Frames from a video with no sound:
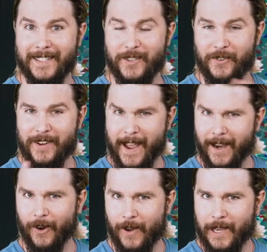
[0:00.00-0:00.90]
So
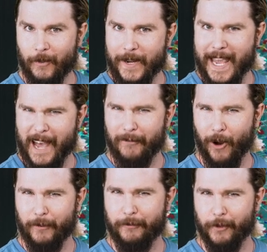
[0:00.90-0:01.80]
now we have
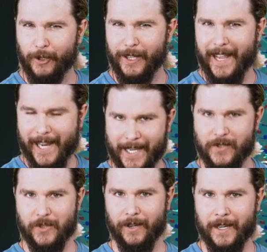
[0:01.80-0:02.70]
our full
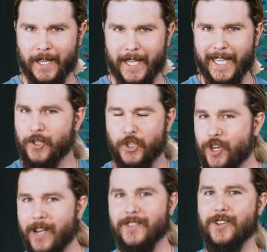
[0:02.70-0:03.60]
answer. It
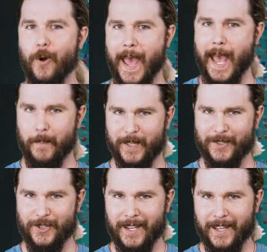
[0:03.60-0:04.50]
just so
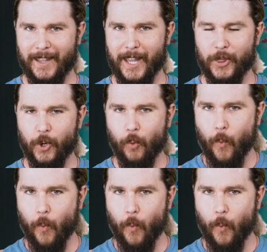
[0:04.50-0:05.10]
happens that the